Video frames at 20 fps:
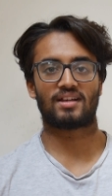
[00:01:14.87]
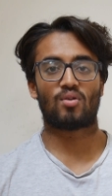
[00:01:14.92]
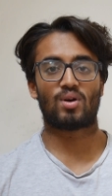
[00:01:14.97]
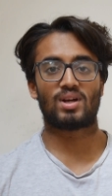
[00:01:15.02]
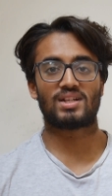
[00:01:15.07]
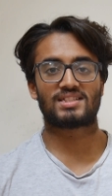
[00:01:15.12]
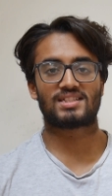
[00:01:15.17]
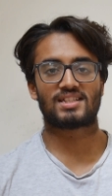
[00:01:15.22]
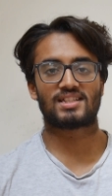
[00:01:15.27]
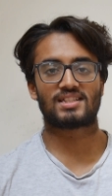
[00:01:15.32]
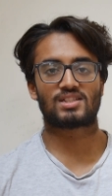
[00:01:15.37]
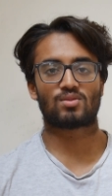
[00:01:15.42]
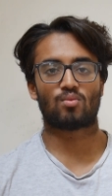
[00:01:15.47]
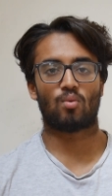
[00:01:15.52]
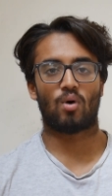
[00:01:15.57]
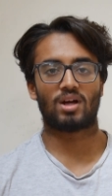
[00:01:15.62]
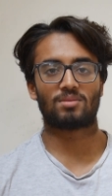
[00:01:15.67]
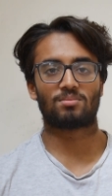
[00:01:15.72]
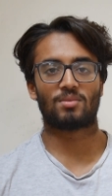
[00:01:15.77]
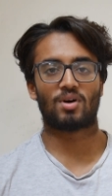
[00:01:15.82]
For instance,
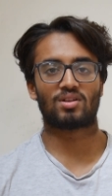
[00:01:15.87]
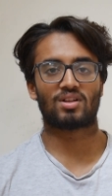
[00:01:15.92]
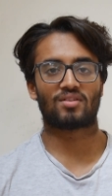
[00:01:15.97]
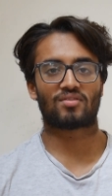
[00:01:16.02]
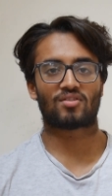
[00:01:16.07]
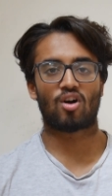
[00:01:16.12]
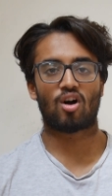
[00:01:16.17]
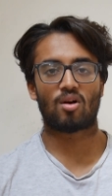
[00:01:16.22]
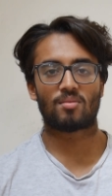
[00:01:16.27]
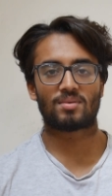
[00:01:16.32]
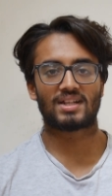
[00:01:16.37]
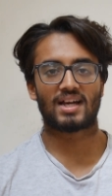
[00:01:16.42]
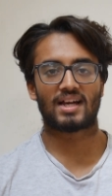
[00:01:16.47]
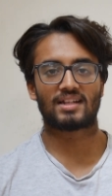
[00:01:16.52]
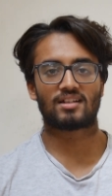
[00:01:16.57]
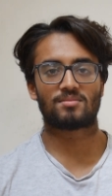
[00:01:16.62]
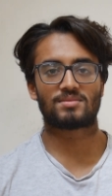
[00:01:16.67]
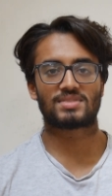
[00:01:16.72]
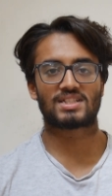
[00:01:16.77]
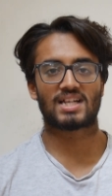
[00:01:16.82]
one mole of carbon
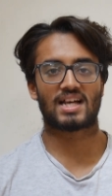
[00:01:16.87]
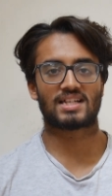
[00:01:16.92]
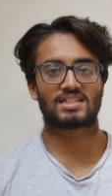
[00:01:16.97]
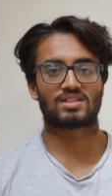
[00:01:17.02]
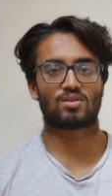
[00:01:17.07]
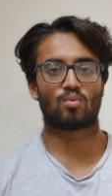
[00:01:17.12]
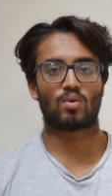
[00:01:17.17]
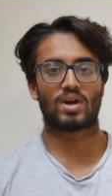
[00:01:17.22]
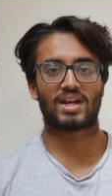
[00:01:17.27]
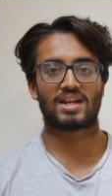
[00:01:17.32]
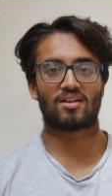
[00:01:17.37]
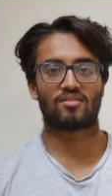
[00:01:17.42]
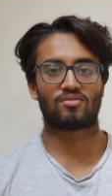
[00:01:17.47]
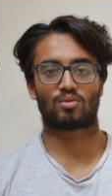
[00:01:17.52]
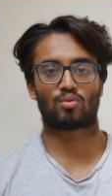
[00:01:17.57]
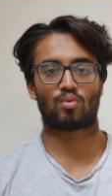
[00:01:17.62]
atoms has a weight of